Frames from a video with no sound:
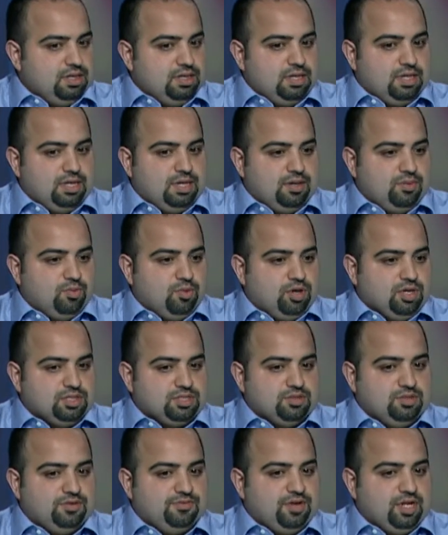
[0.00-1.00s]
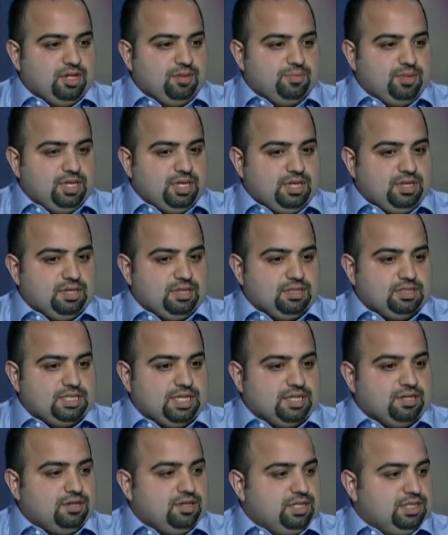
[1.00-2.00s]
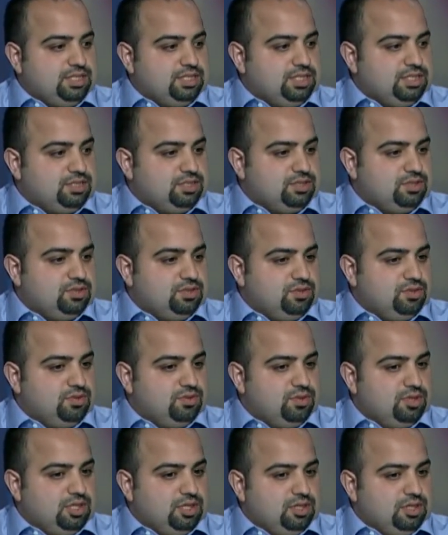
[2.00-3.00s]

Um, we're also developing technologies to